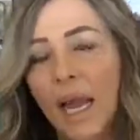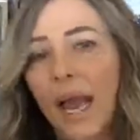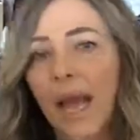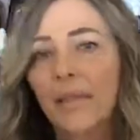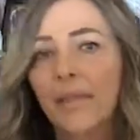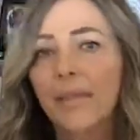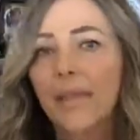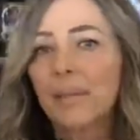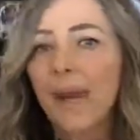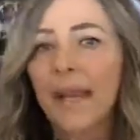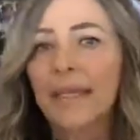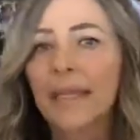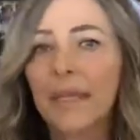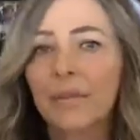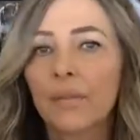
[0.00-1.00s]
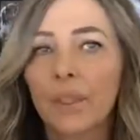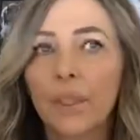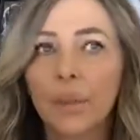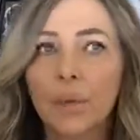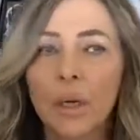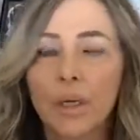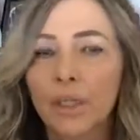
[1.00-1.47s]
And then they might give
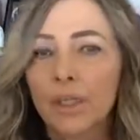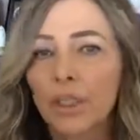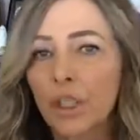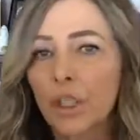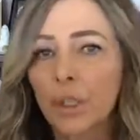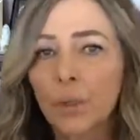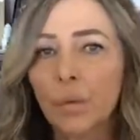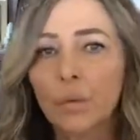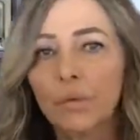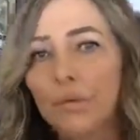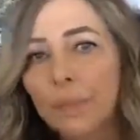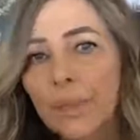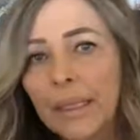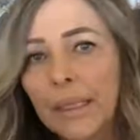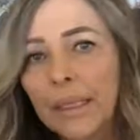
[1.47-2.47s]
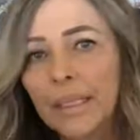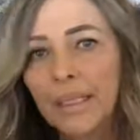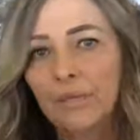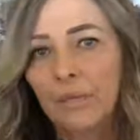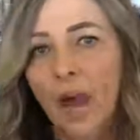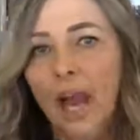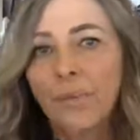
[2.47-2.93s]
you 2 minutes,
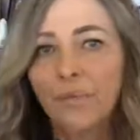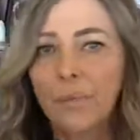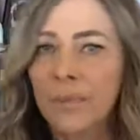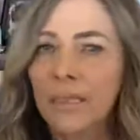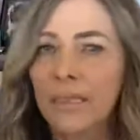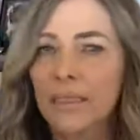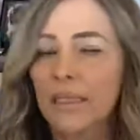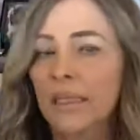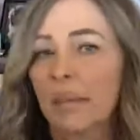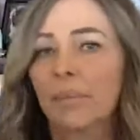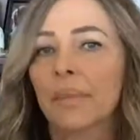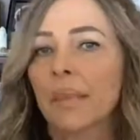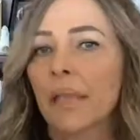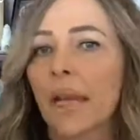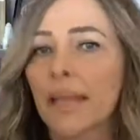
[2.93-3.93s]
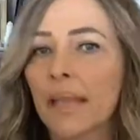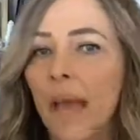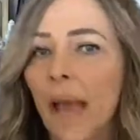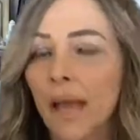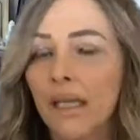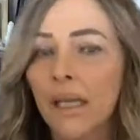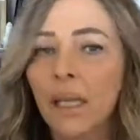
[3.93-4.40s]
5 minutes, something like
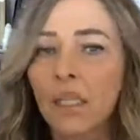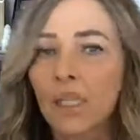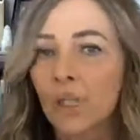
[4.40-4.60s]
that,